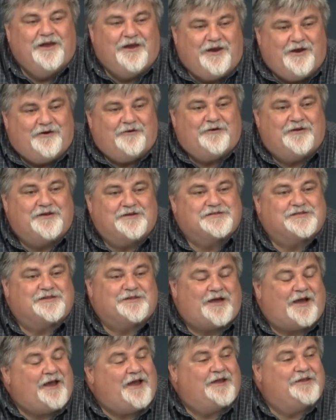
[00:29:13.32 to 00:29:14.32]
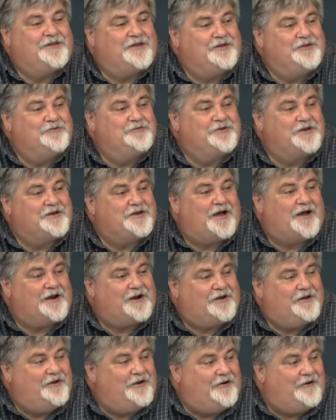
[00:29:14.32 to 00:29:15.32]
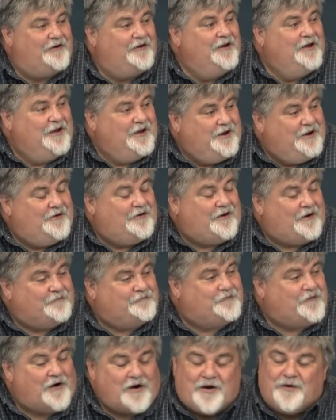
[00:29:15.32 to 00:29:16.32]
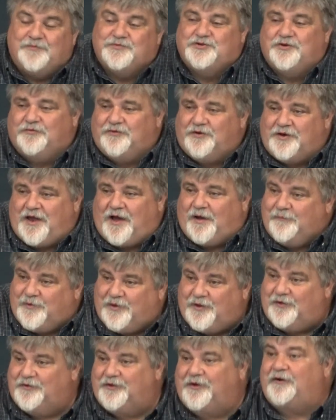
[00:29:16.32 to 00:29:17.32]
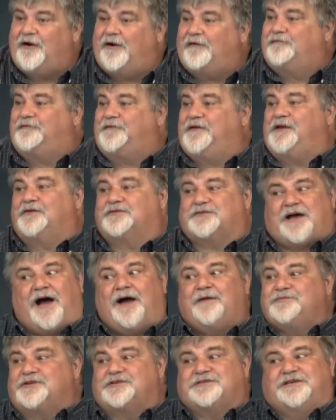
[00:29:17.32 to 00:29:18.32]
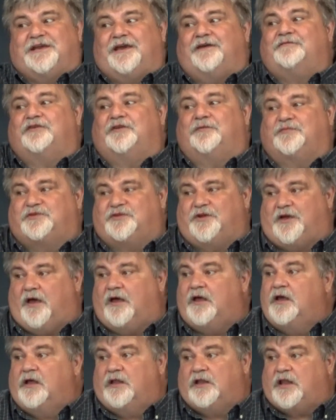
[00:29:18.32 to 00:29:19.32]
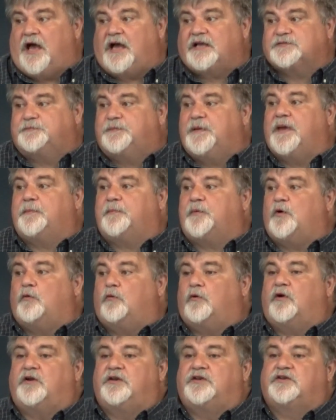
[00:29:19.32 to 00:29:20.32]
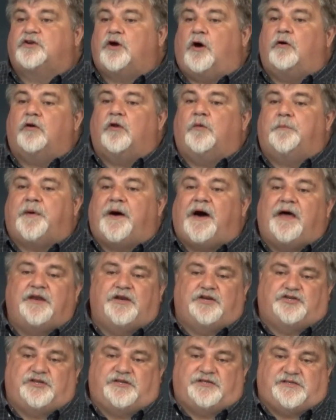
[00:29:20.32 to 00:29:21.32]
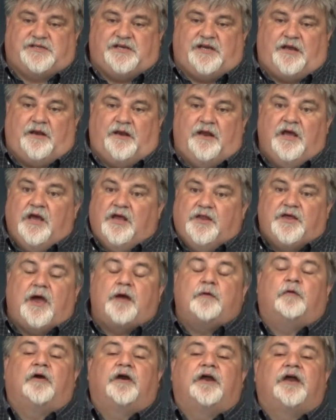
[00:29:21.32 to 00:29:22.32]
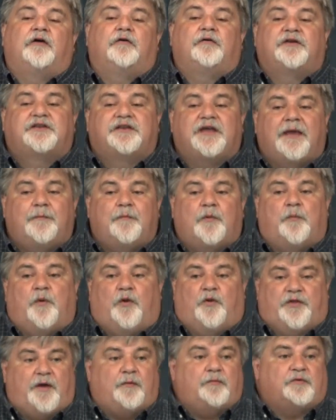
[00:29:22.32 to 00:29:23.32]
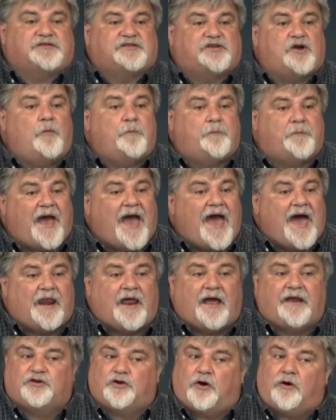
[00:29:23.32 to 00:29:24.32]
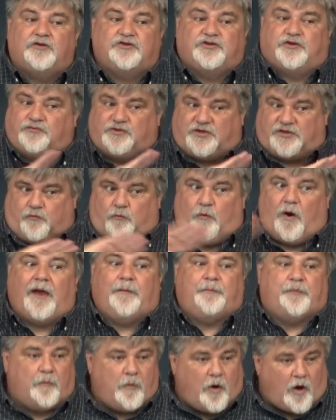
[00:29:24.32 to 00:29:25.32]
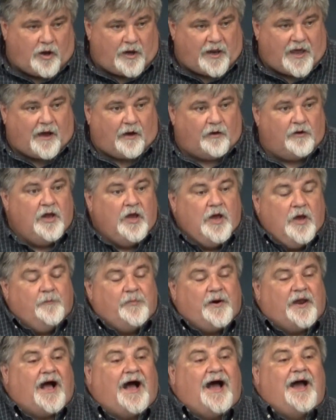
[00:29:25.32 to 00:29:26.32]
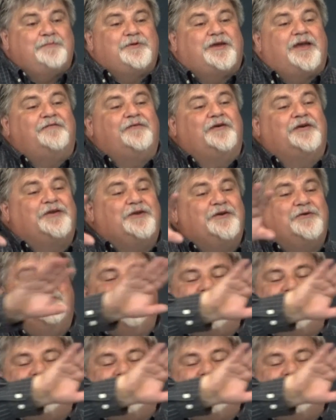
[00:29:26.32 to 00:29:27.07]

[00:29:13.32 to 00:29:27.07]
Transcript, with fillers: Here is land that you did not clear. Here are farms you did not build. Here are fields. I'm just giving them to you. Last people were in total bondage to sin. They were irredeemable. They were so bad, I told you, just wipe them all out. But I'm giving you